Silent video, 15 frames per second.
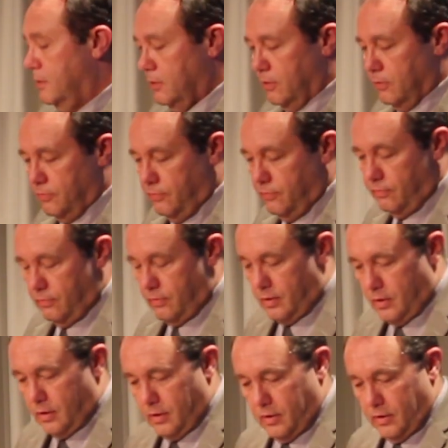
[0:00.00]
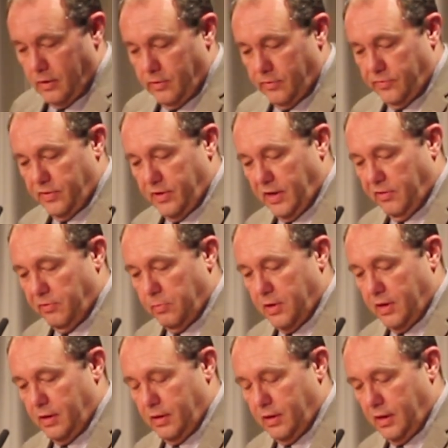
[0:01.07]
you all for giving
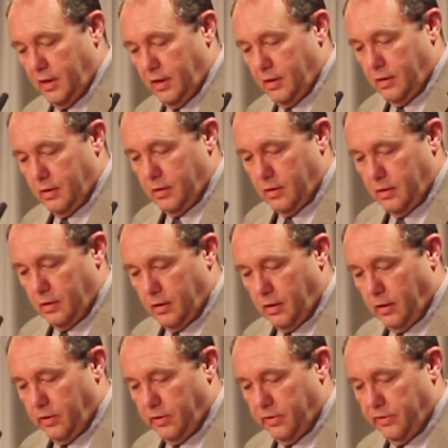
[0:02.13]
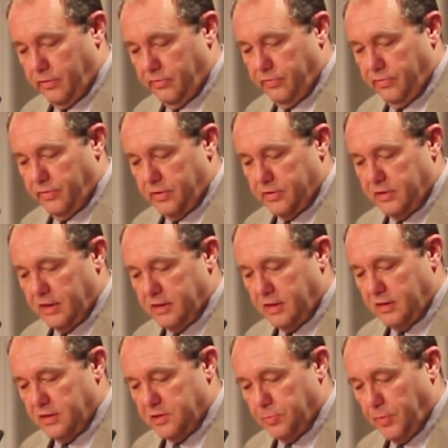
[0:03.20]
me the honour of
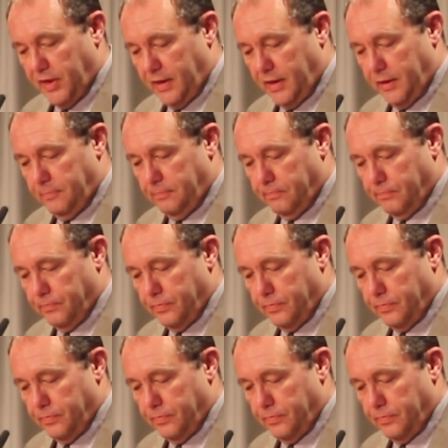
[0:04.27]
addressing this meeting.